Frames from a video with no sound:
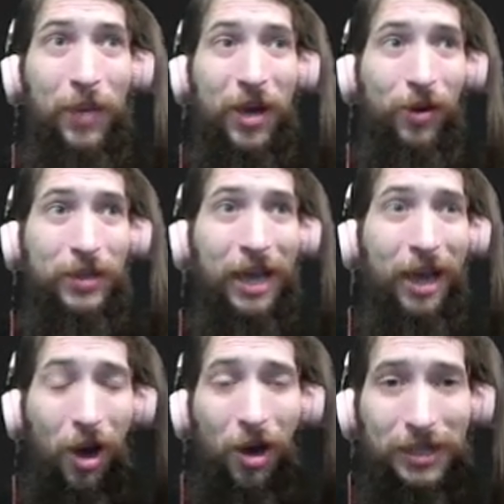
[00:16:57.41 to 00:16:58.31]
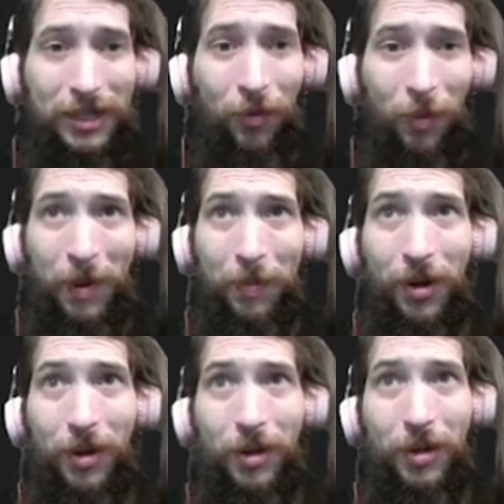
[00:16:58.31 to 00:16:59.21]
Because I honestly
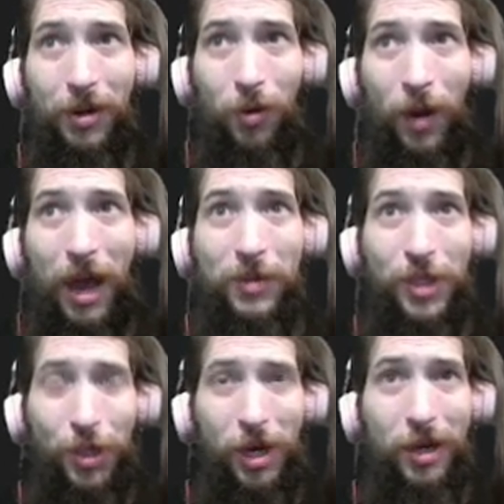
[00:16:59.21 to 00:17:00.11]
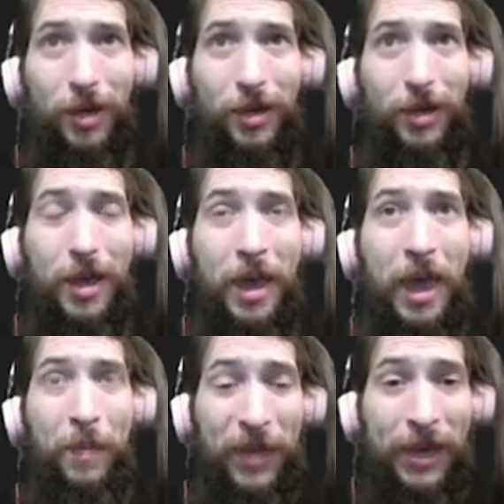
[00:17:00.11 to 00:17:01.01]
remember when I was young,
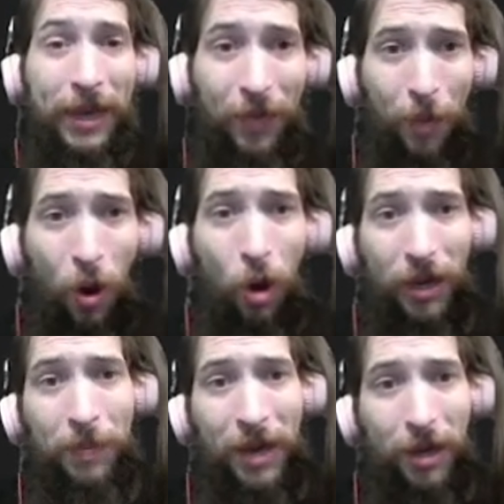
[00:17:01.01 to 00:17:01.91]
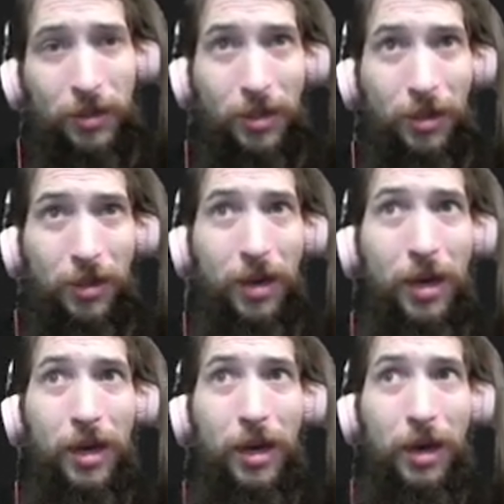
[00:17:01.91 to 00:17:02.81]
being at the park in Pelzer
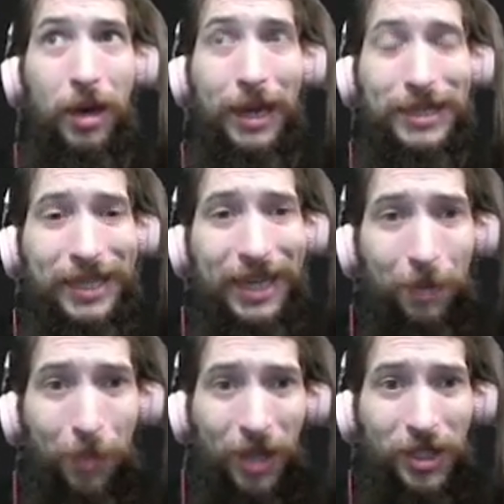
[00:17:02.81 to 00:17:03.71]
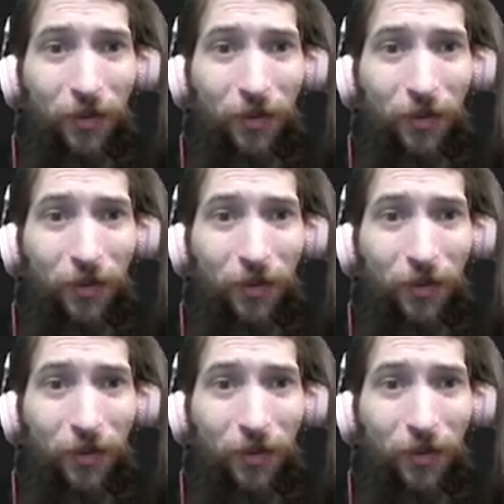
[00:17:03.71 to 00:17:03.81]
and seeing a bunch